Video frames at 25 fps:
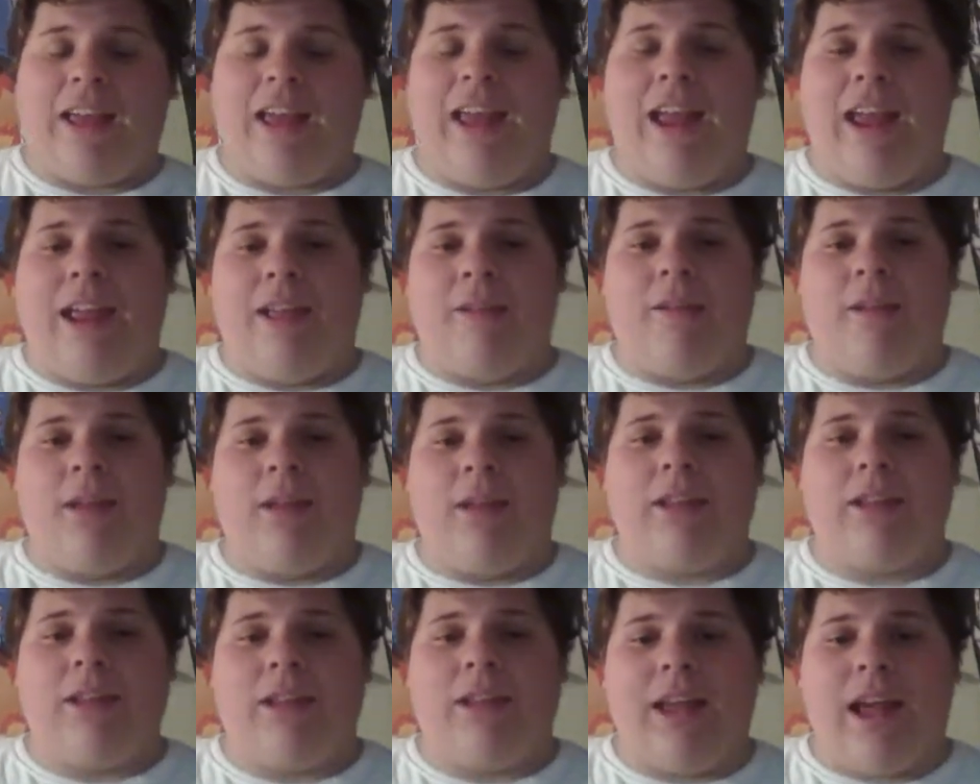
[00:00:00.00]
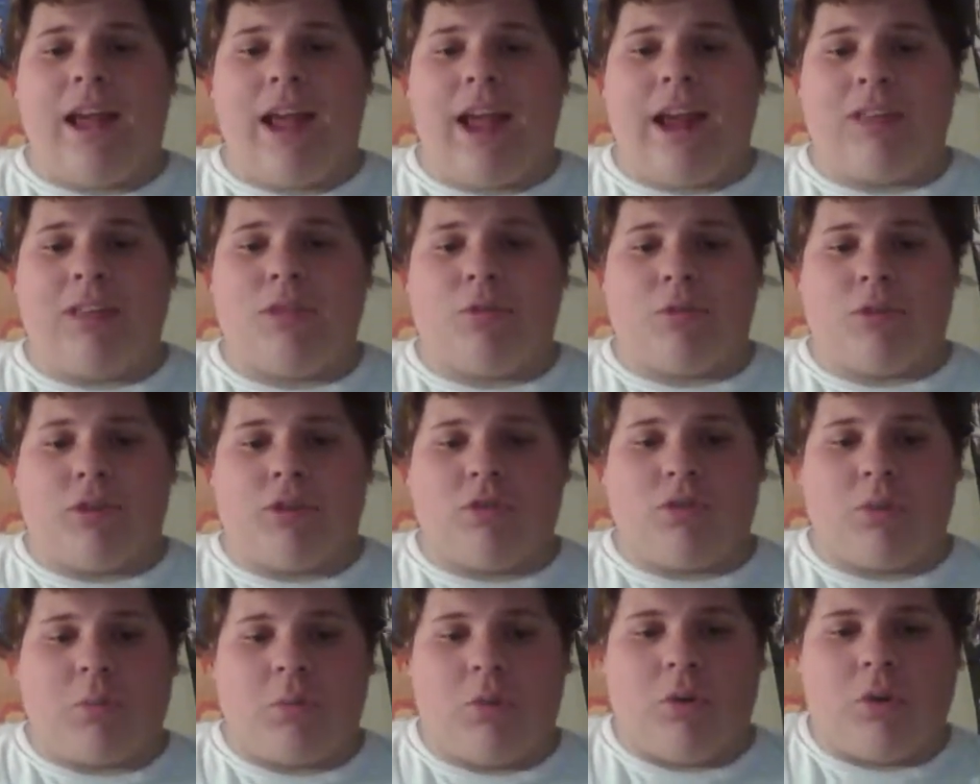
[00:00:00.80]
8, the 8th
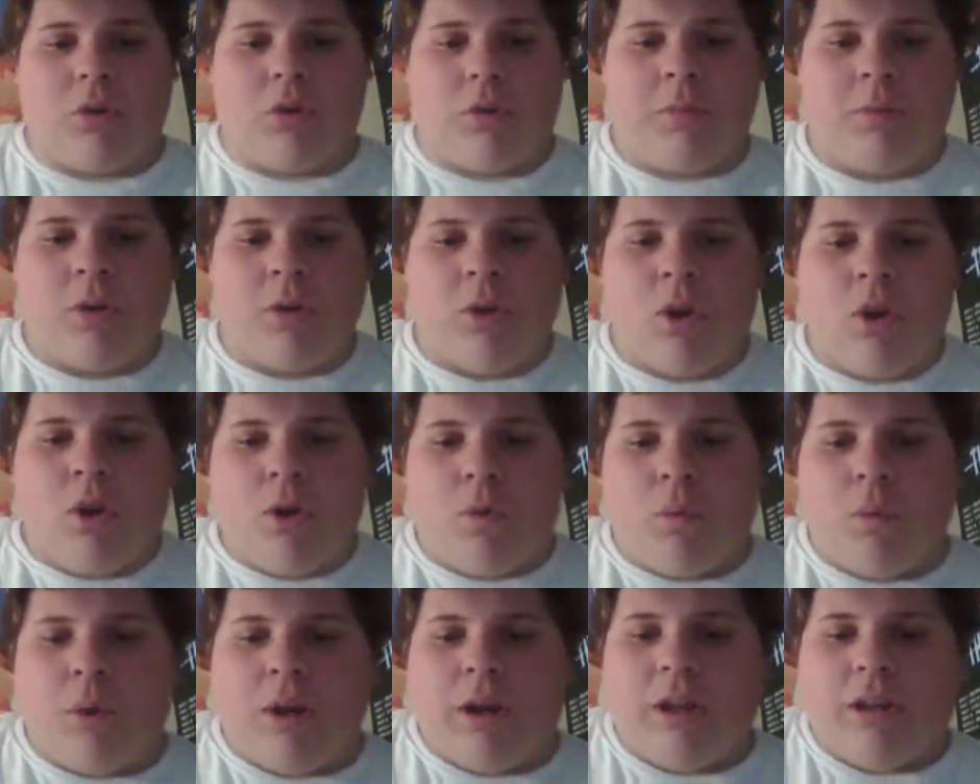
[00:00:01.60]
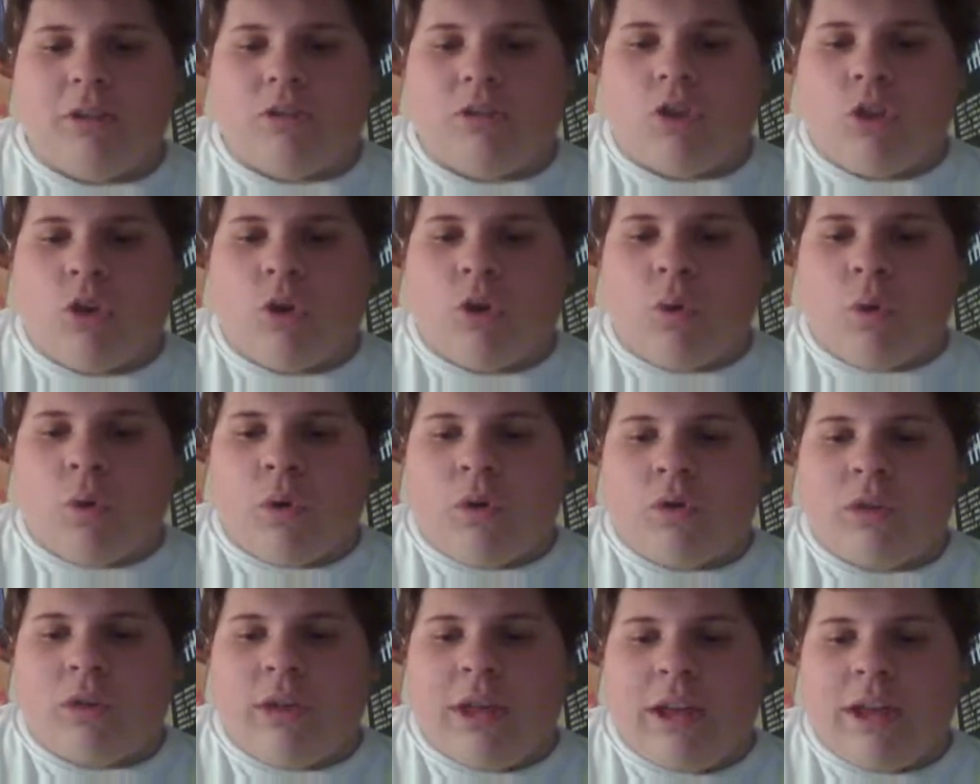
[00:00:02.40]
race from Laurel. What is the
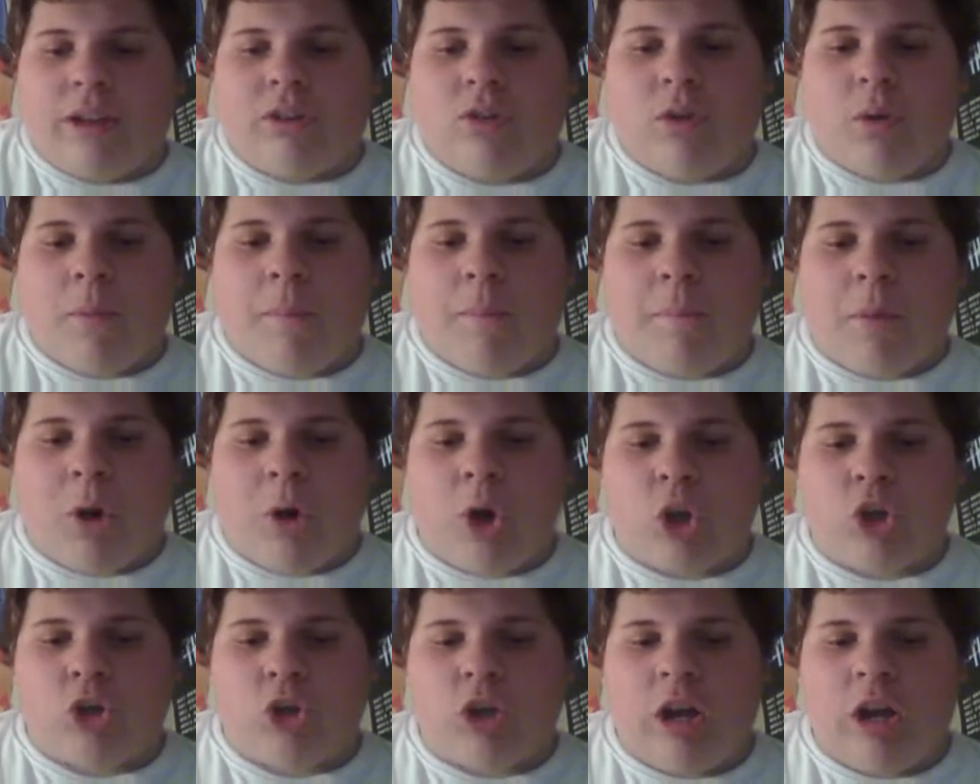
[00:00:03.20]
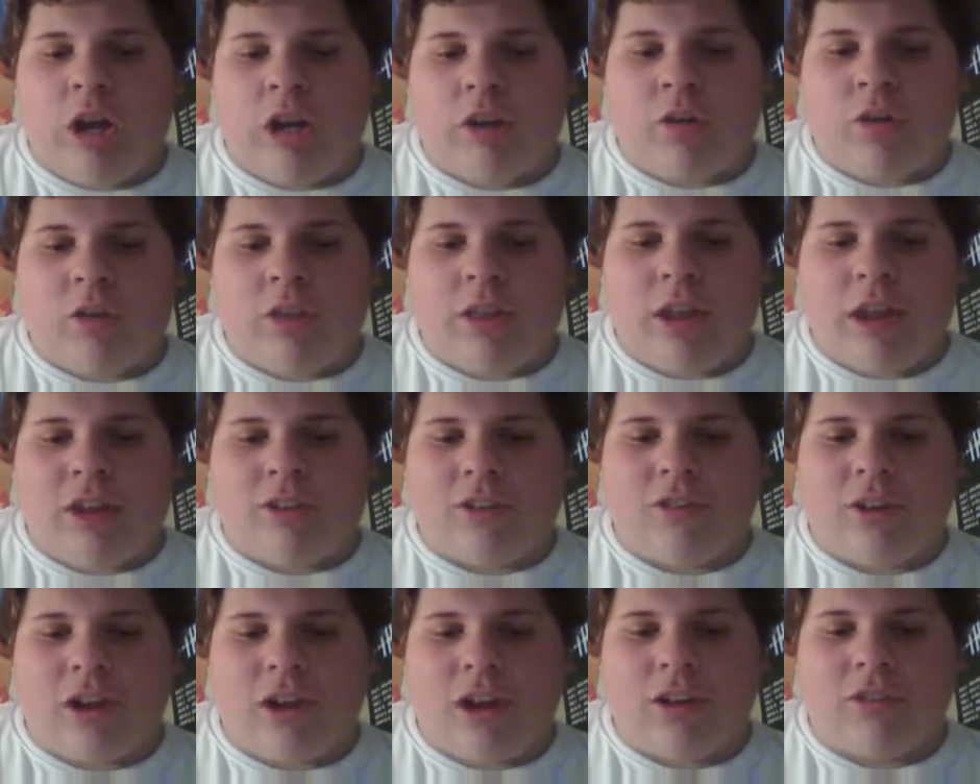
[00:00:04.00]
Laurel Dash? Purse
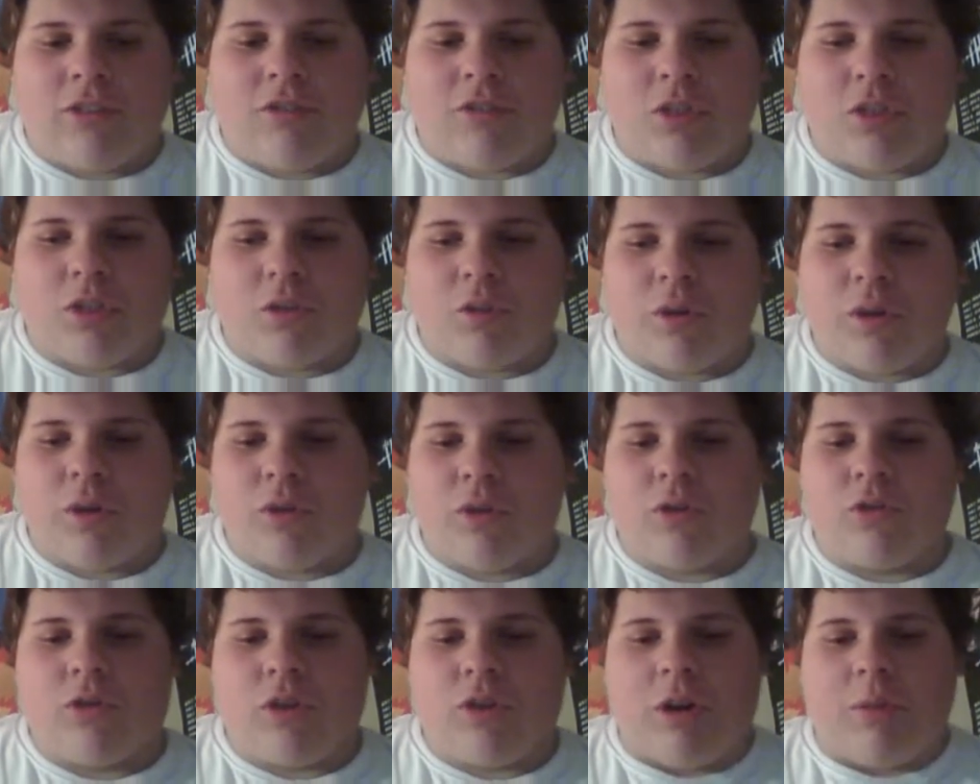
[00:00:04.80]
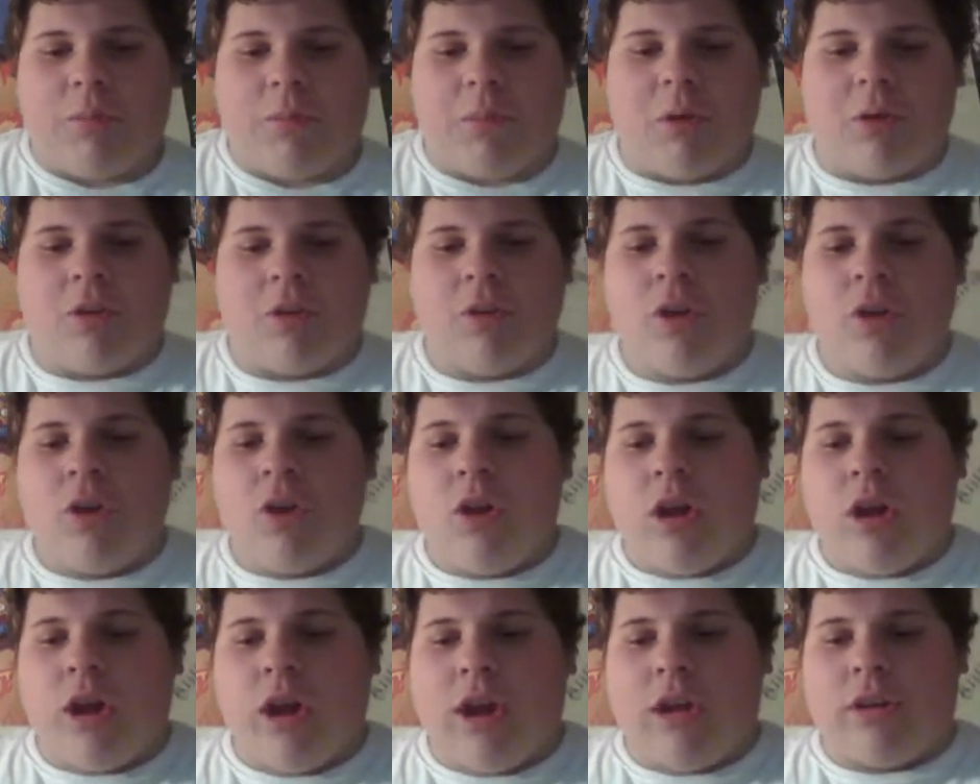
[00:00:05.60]
$100,000 for 3-year-olds and upward
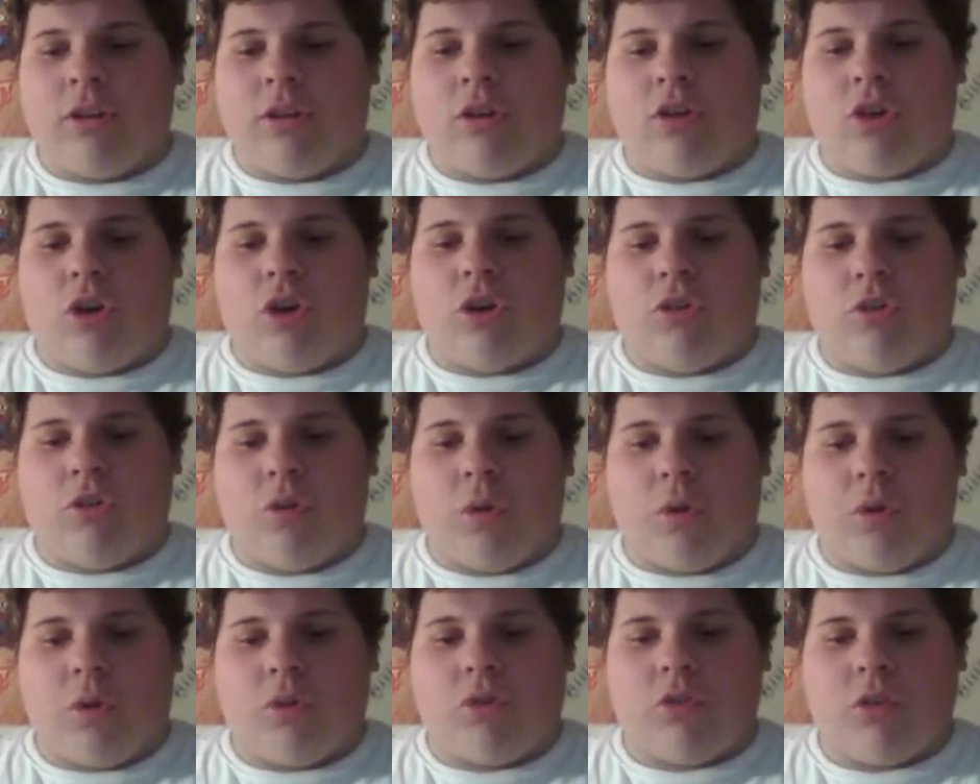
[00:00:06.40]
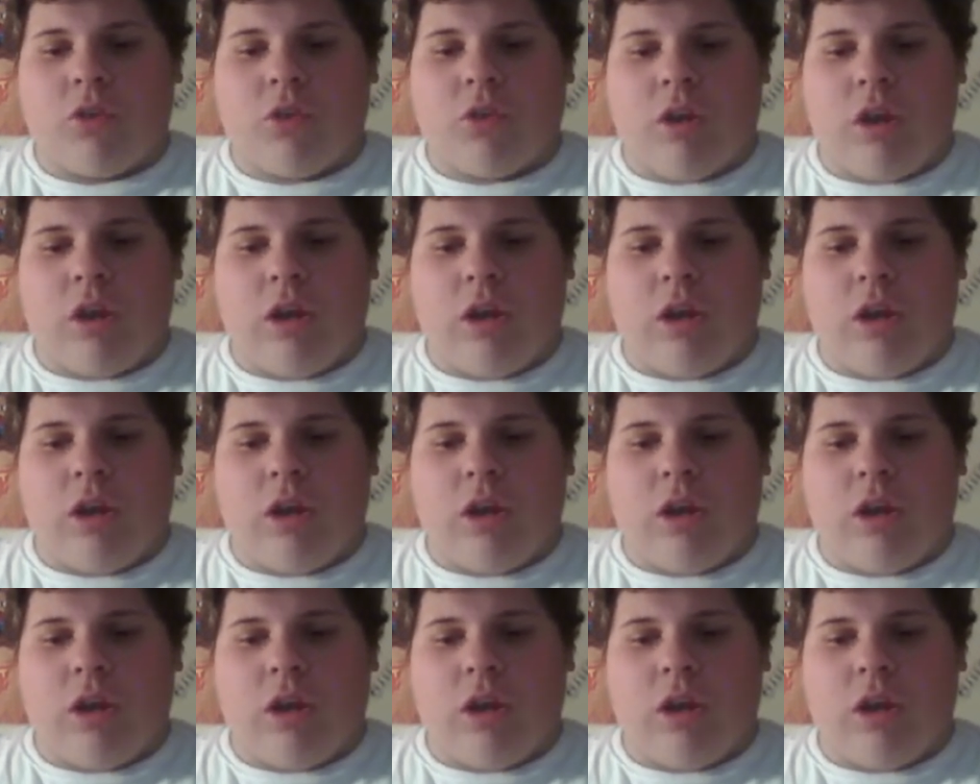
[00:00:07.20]
on the turf course.